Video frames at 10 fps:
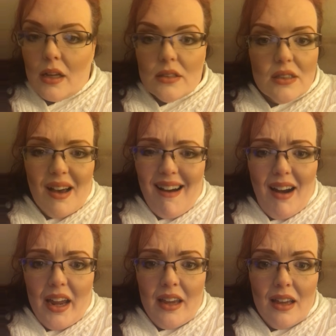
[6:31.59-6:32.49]

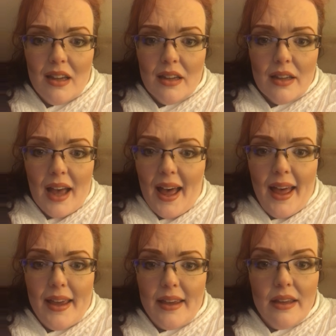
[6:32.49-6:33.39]
Sorry.
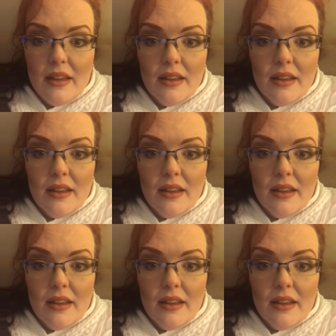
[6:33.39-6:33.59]
Hey,